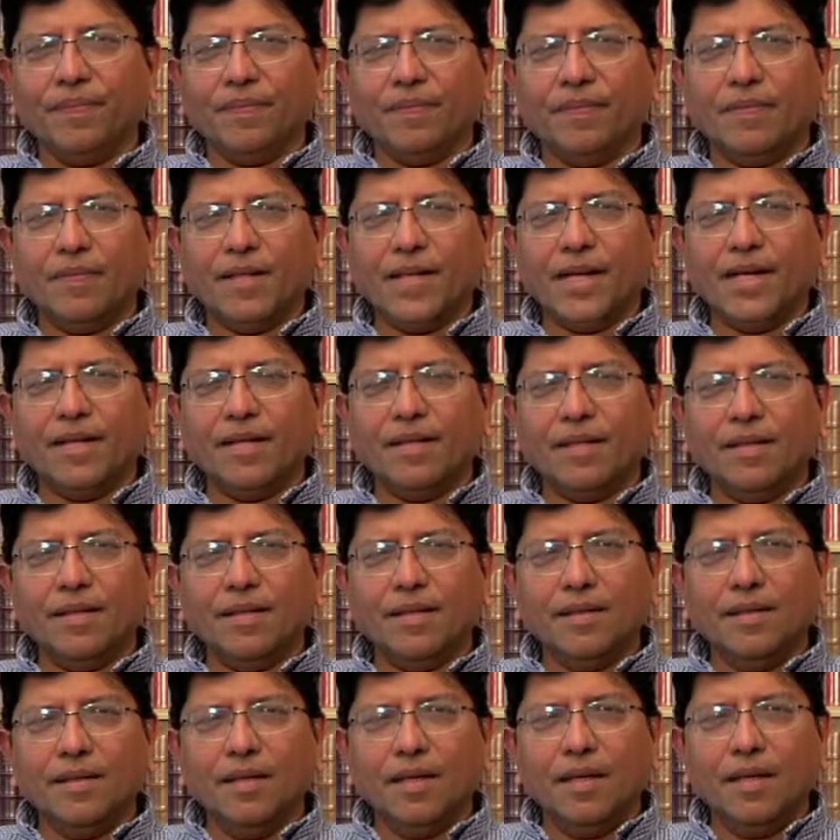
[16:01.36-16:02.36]
that
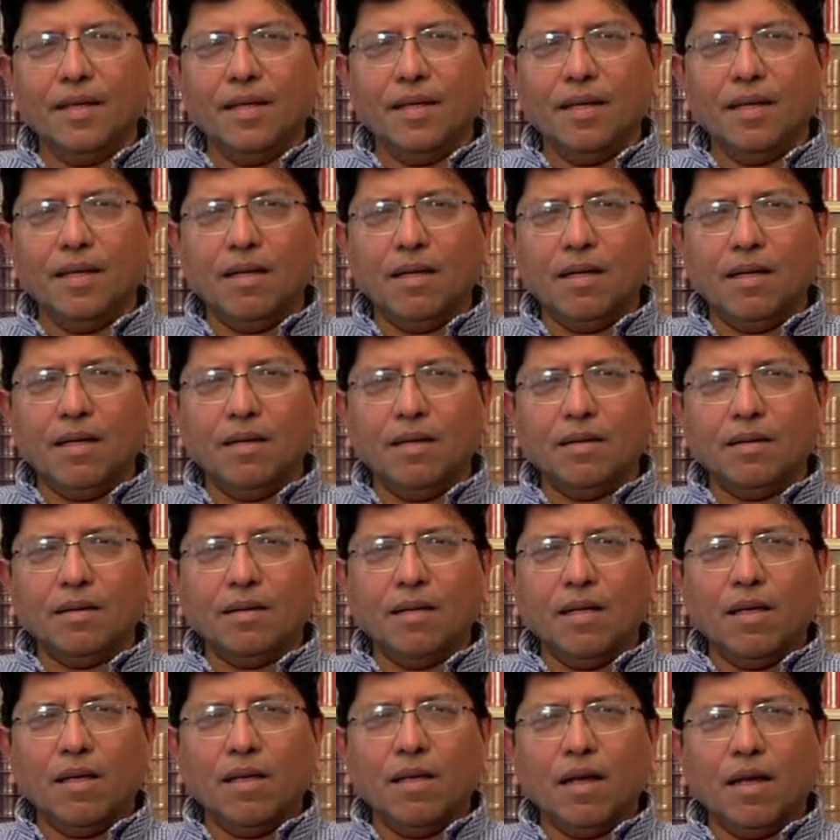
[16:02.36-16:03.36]

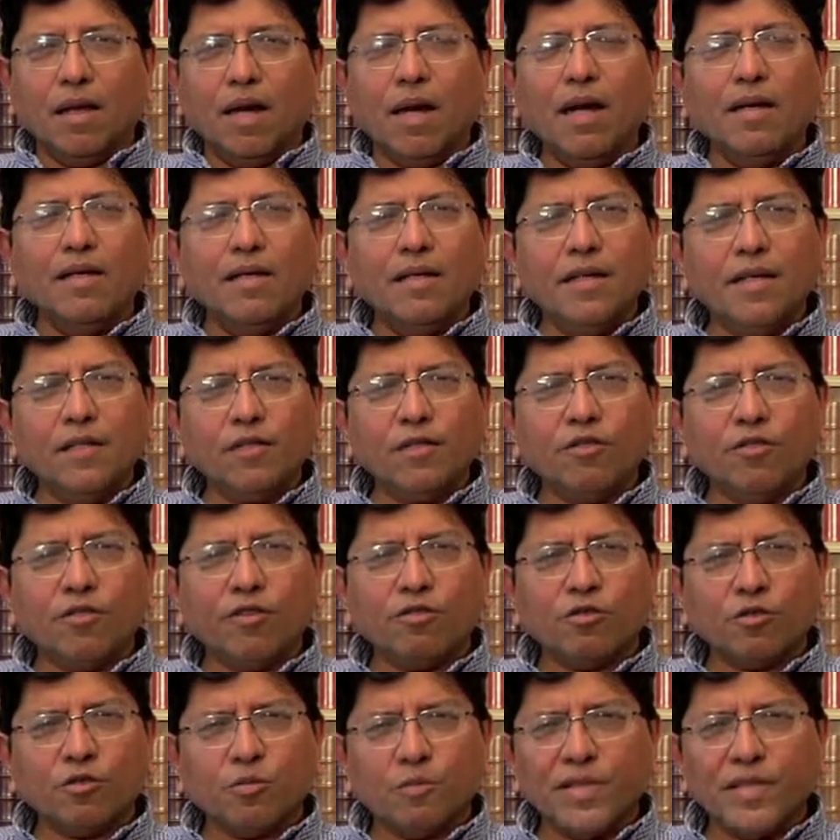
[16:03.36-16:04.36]
hundreds of
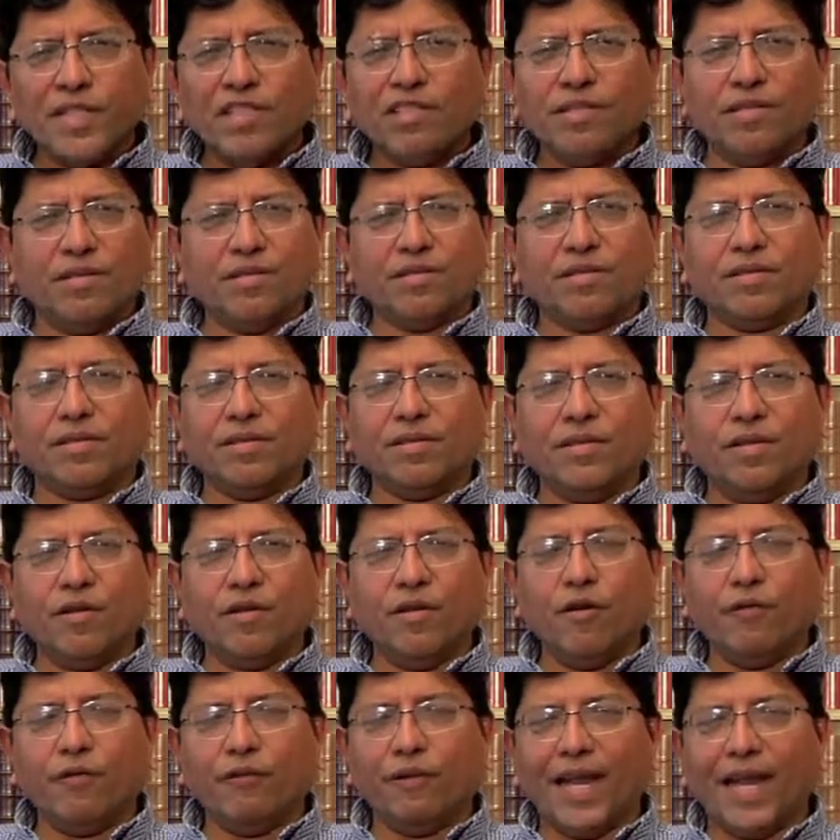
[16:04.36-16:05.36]
species
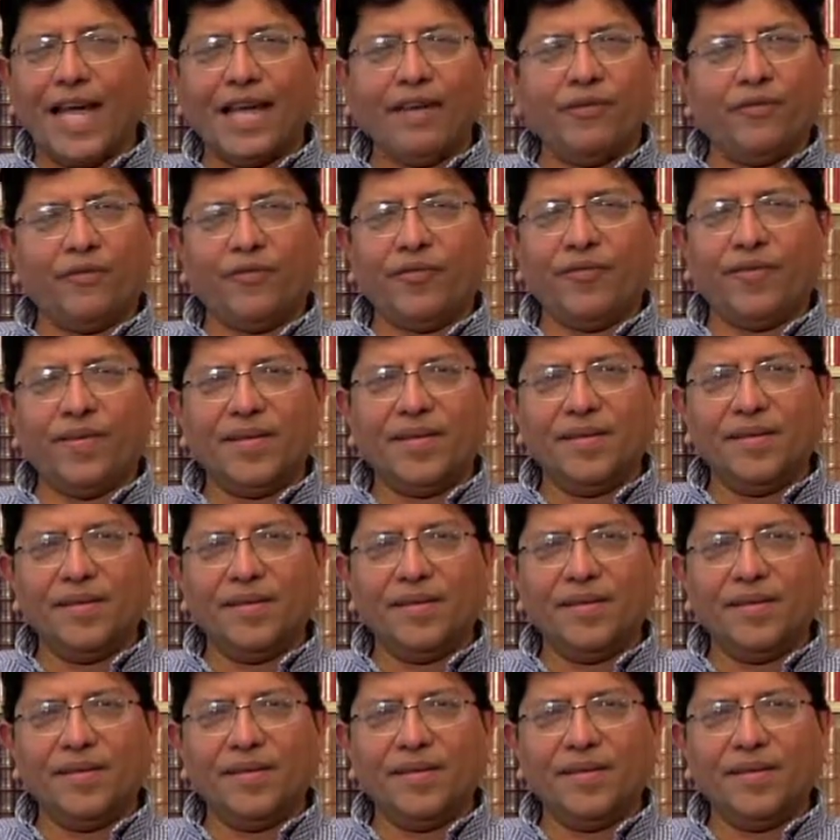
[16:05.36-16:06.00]
of life